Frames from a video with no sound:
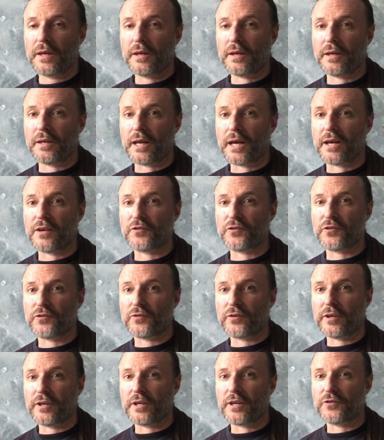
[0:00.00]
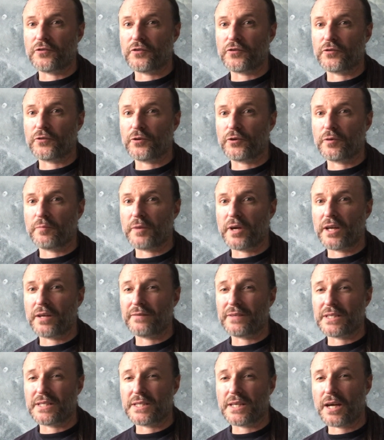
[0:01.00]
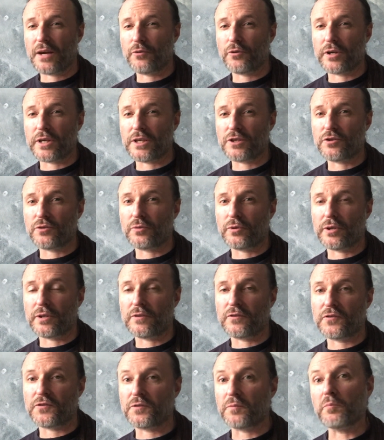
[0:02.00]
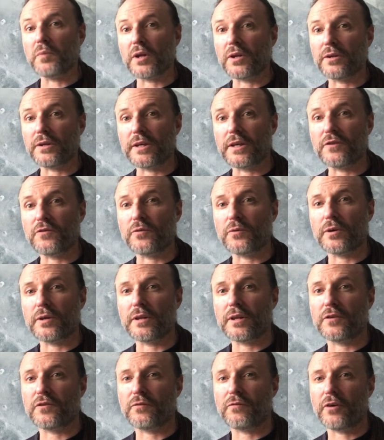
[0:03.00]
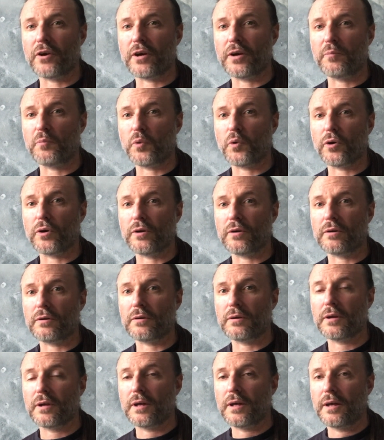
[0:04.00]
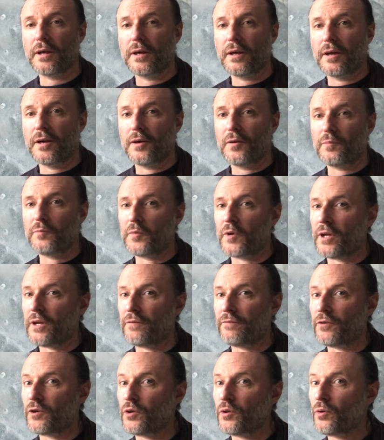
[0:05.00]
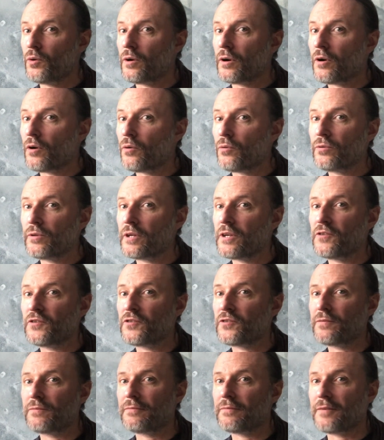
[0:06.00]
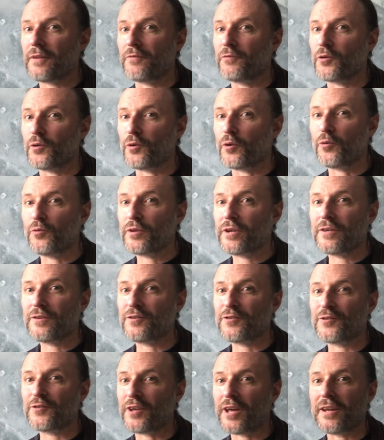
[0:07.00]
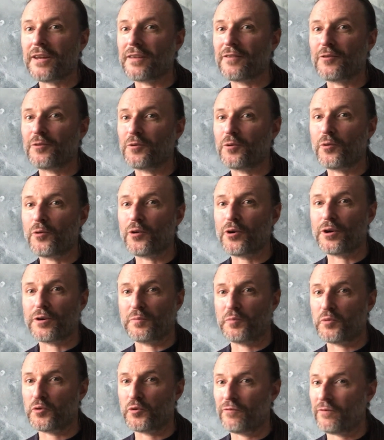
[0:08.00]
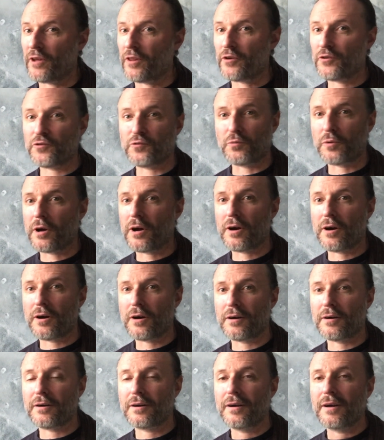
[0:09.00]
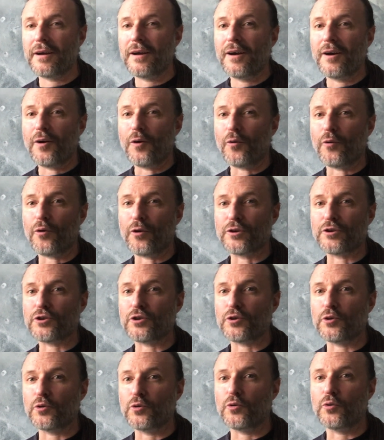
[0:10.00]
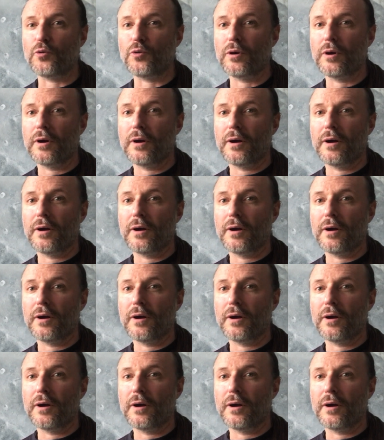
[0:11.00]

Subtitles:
it has a certain amount of integrity to it and stability to it that's very important. But if you're only studying the lore to prove others wrong, or to